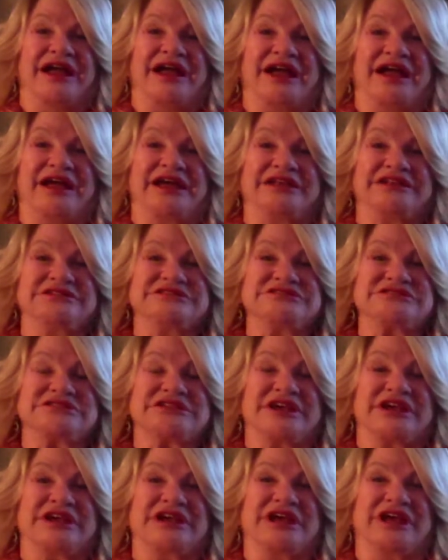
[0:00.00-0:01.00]
And
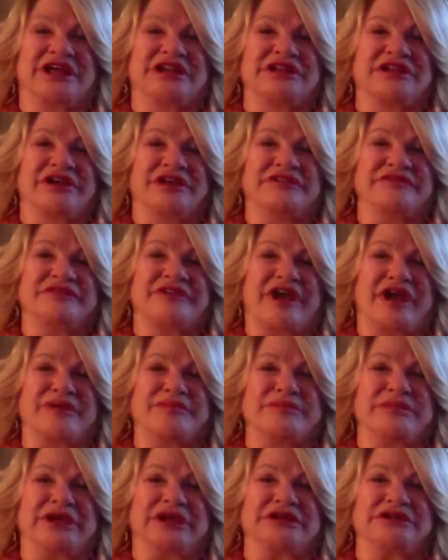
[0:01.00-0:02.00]
a lot of
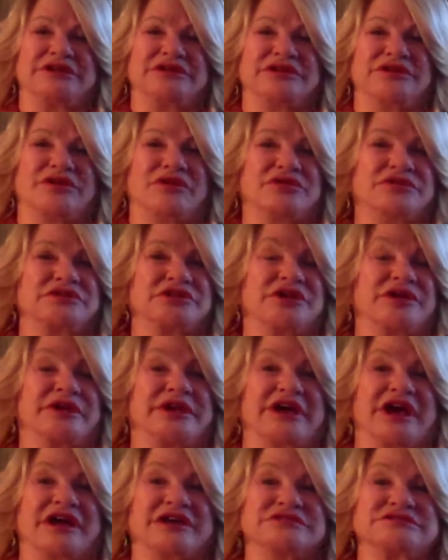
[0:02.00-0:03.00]
that meant not
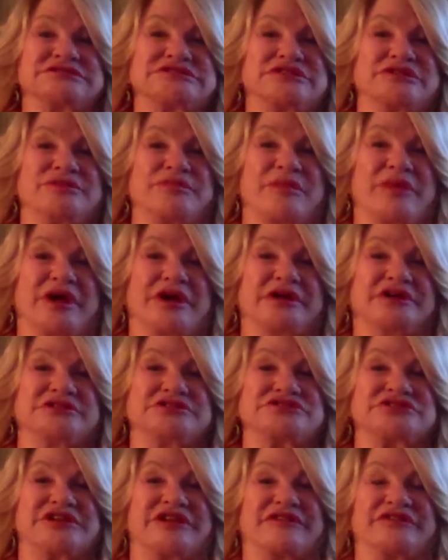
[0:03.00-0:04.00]
going out so
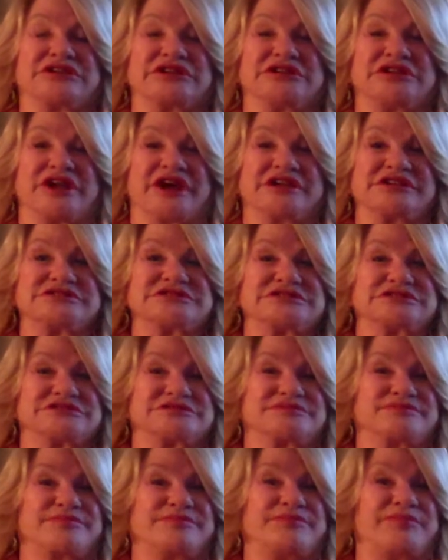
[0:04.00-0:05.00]
much, having a
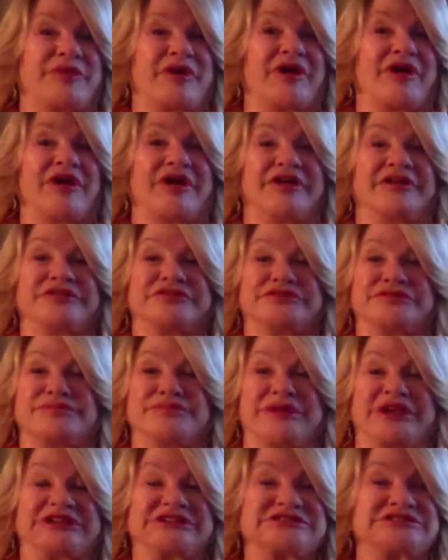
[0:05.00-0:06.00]
nice bath,
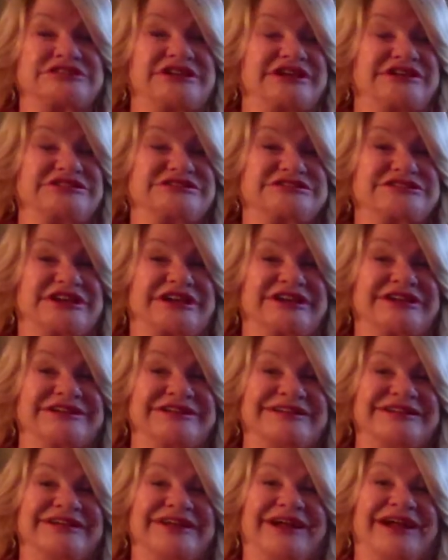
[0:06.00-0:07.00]
meditating,
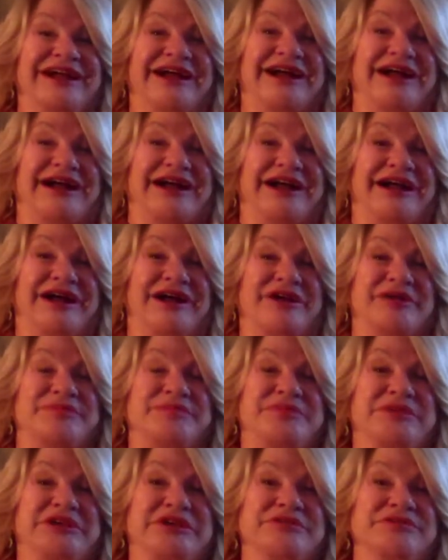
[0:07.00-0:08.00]
uh,
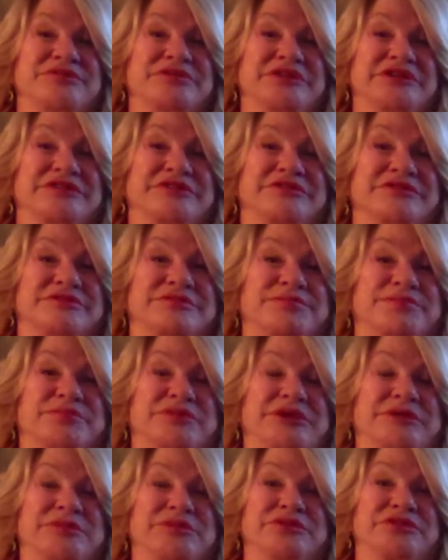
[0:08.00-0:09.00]
being with
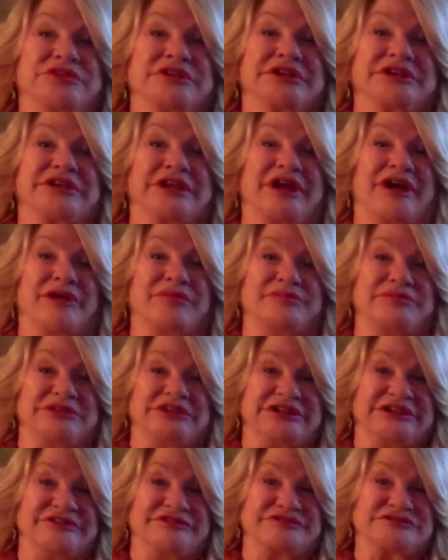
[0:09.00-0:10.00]
people that
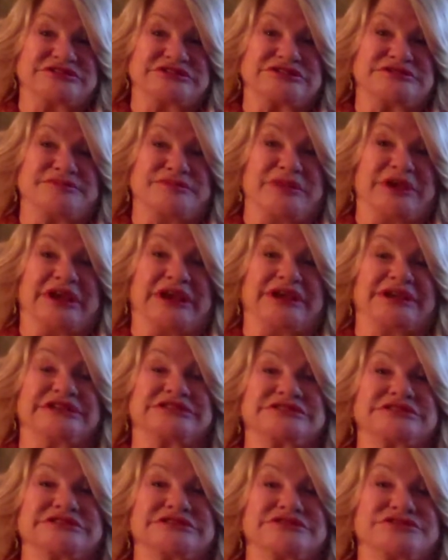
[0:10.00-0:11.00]
uplifted me,
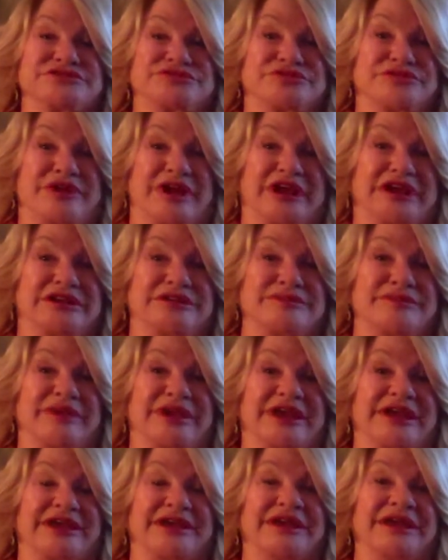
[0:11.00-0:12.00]
didn't drain
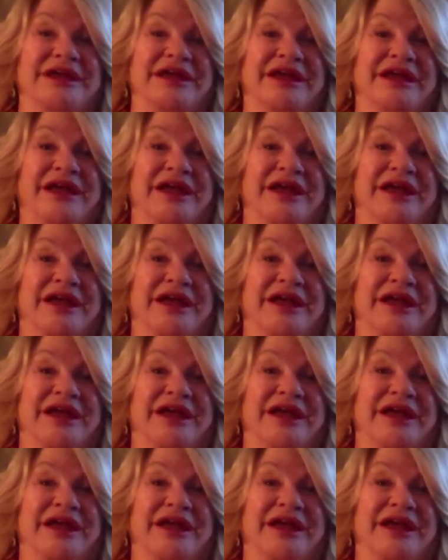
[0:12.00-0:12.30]
me.